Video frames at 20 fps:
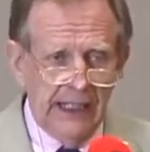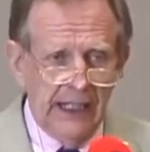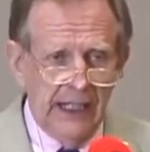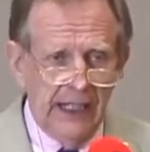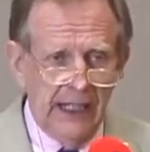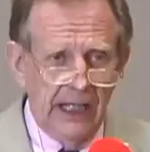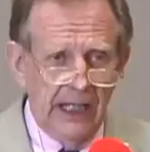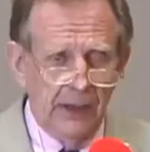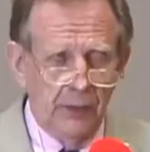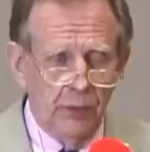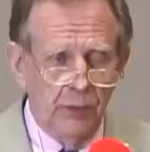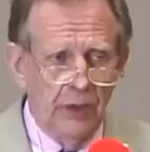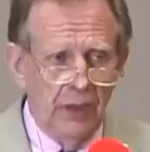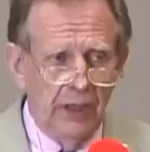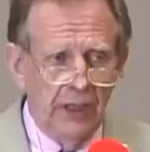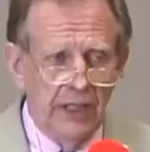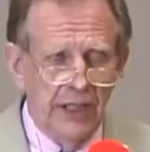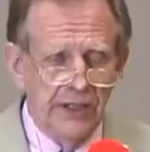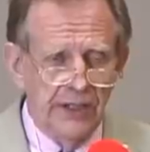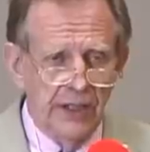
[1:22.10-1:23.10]
It
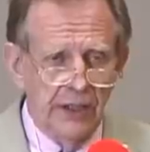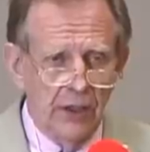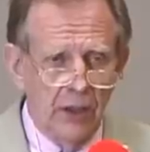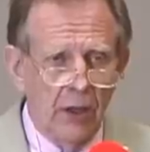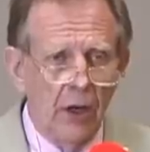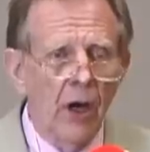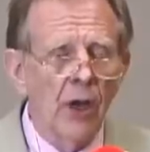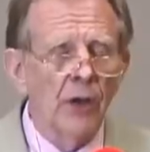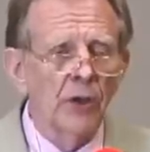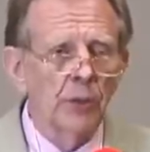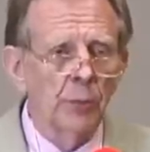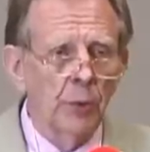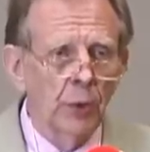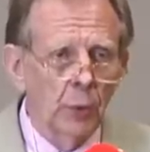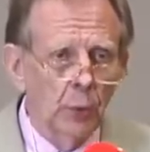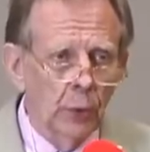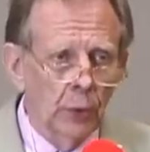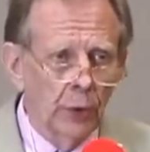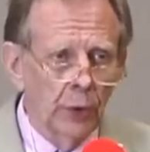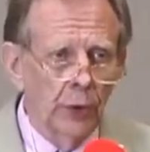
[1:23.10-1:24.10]
really is an
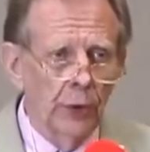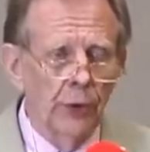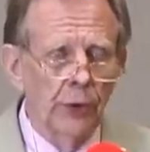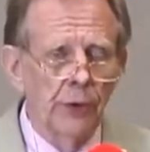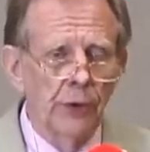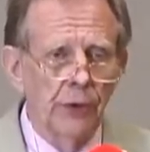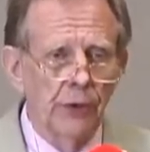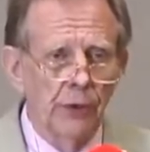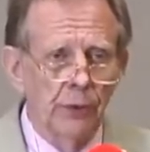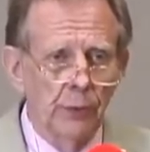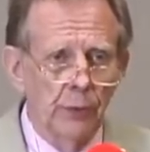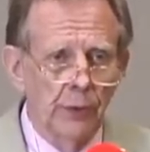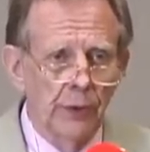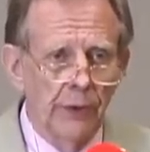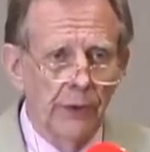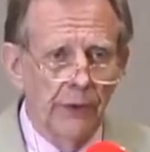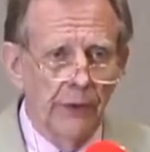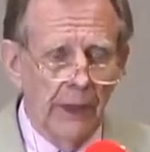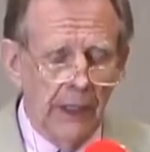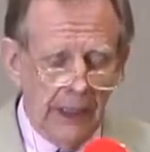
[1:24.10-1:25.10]
honorable word
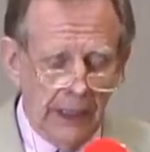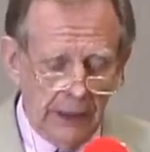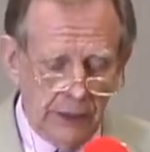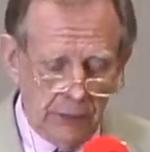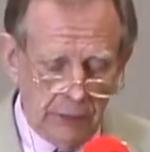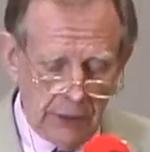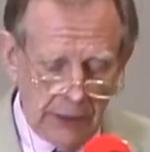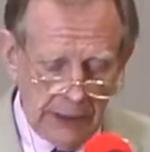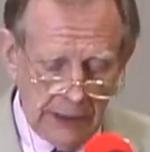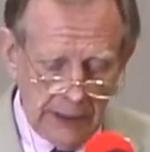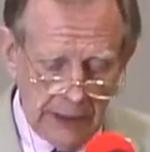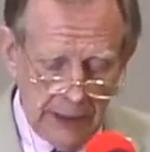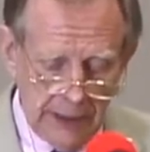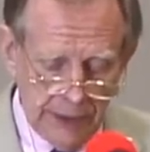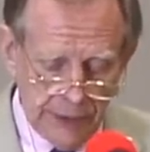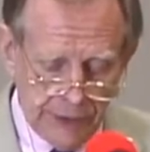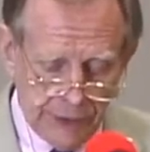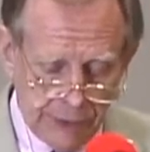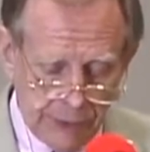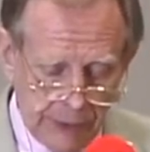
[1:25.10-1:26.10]
with a great
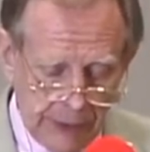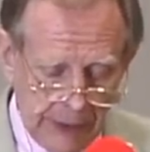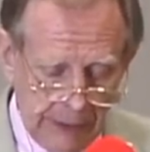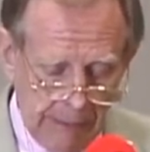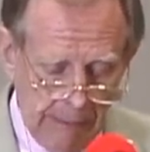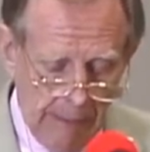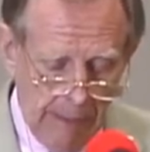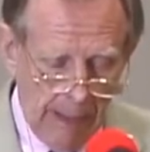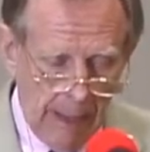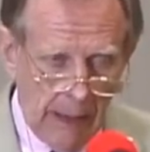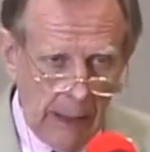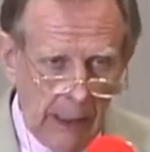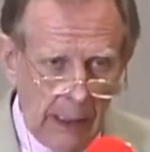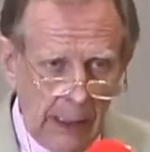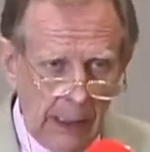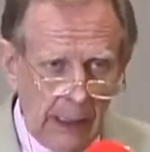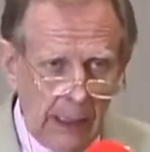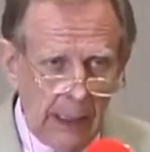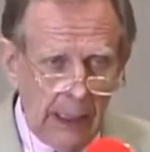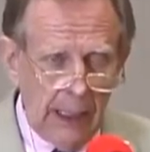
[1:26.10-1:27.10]
history
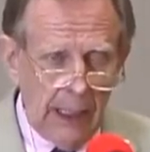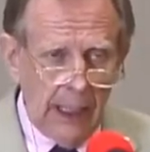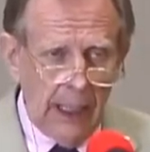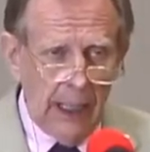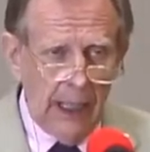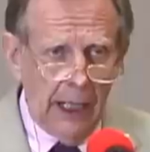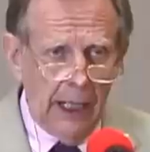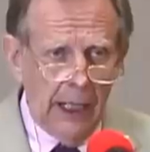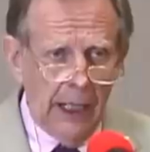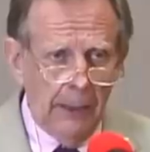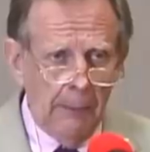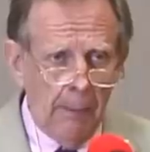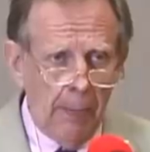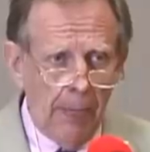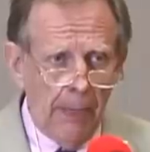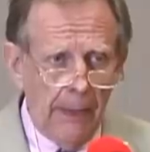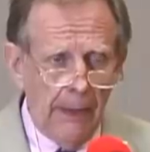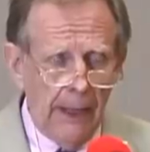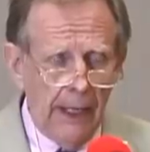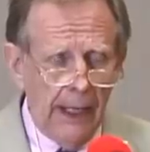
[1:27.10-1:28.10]
um,
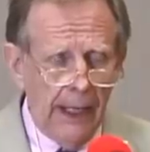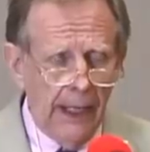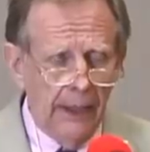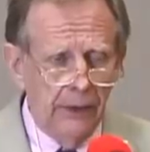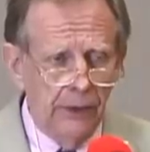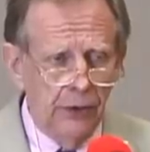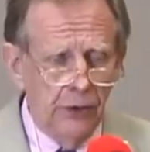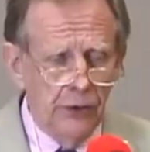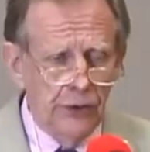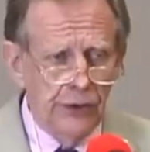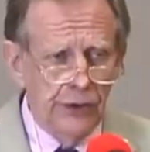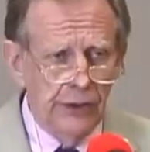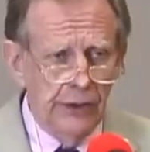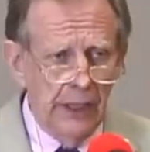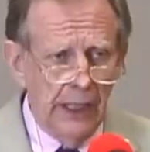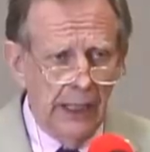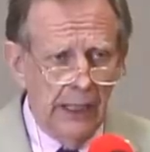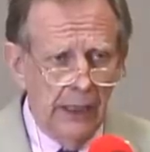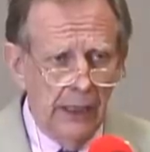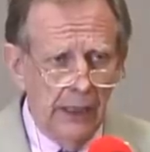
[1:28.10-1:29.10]
and
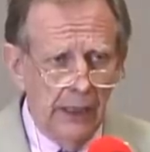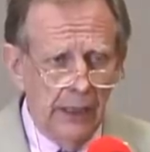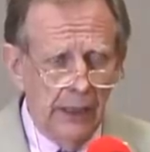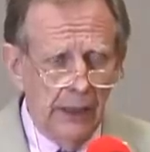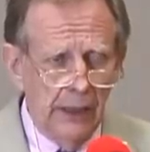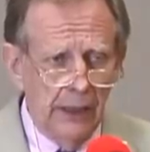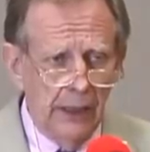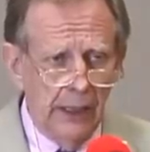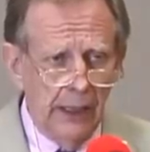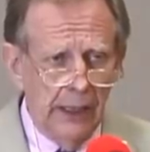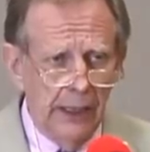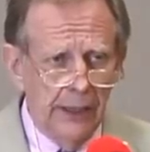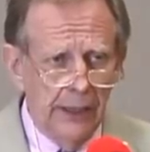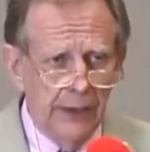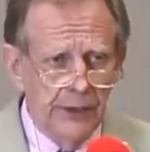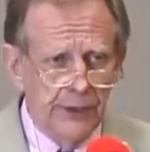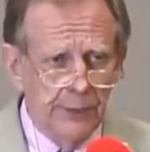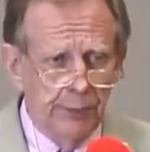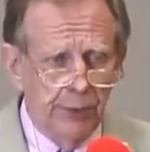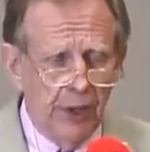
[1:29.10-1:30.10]
used in
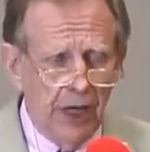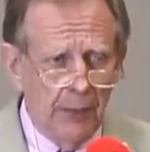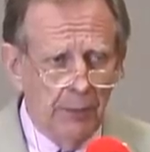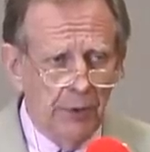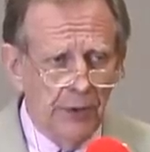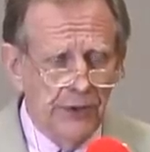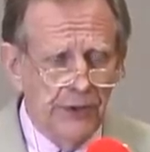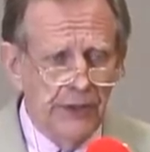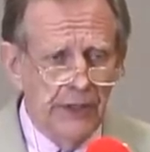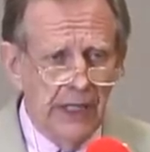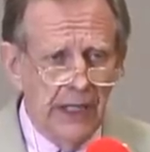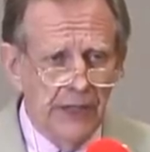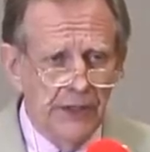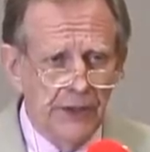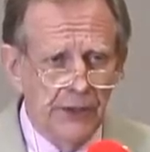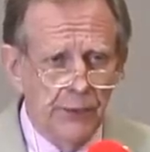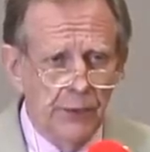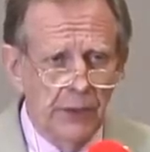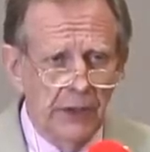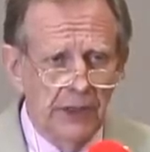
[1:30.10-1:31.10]
its proper
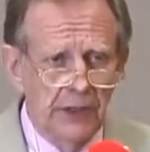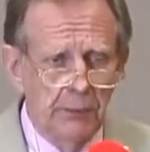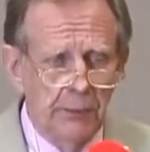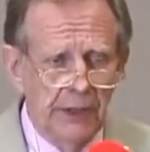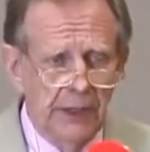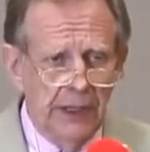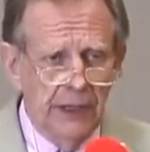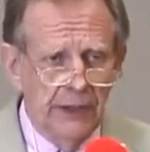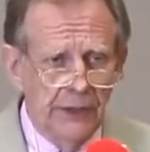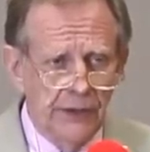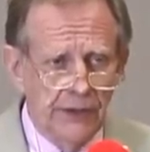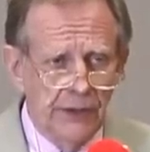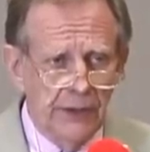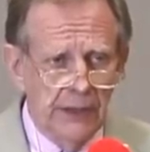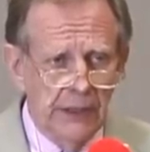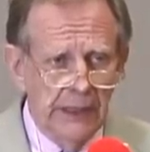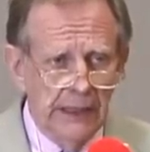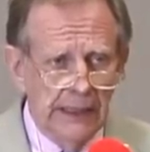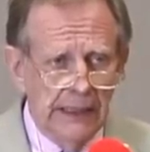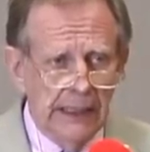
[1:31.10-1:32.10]
sense really means
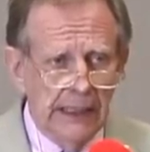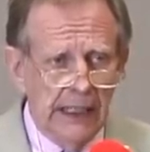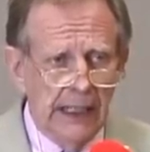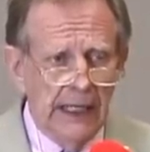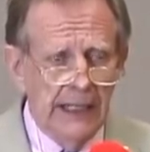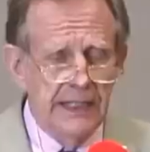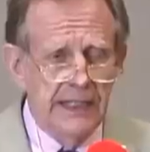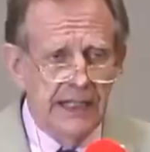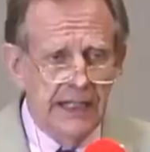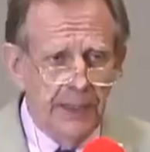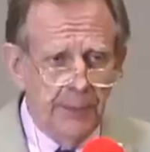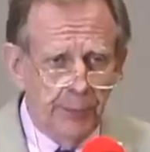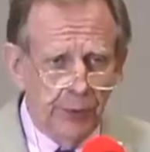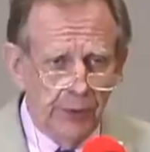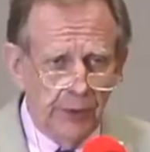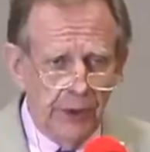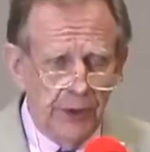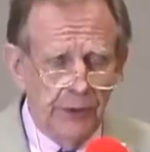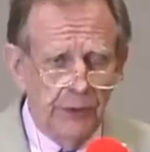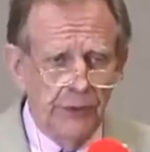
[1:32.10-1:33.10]
a
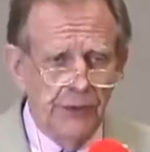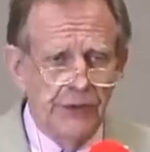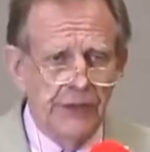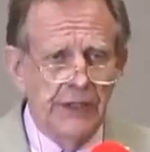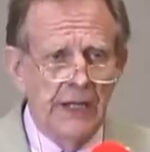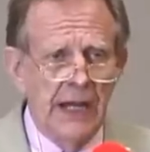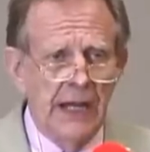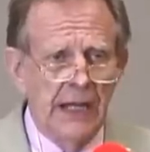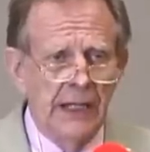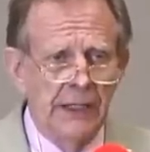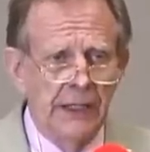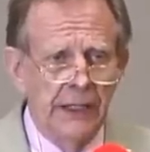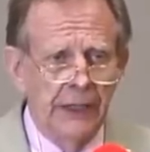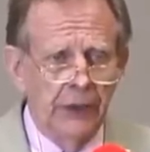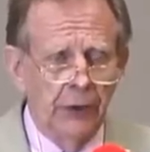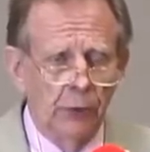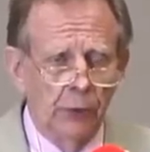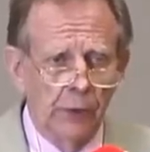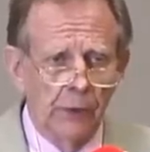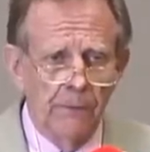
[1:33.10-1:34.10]
deeper
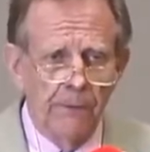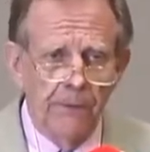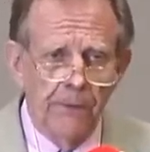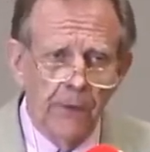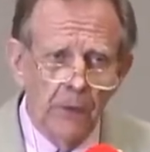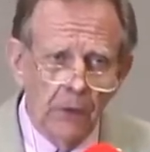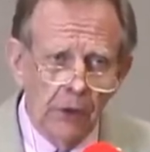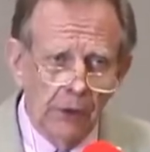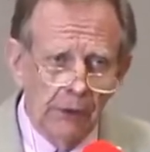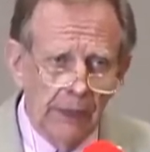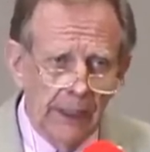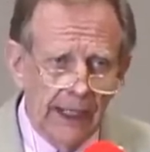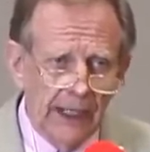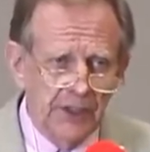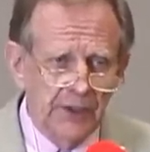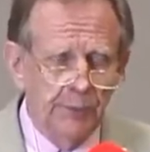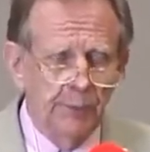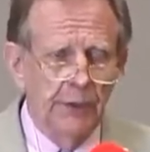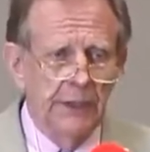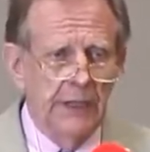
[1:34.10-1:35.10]
understanding or a fuller
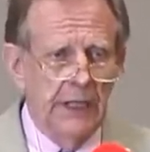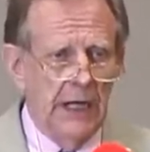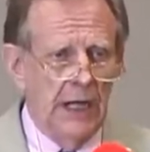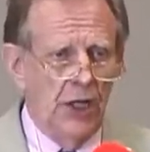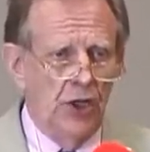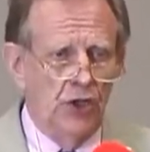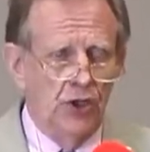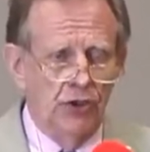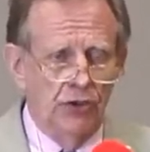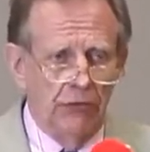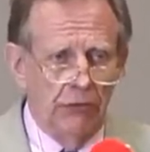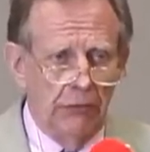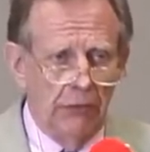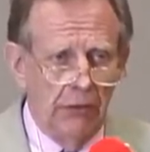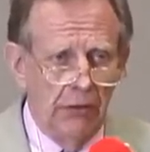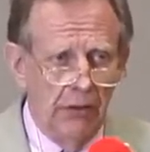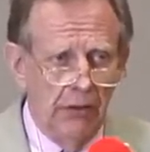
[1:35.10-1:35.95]
explanation,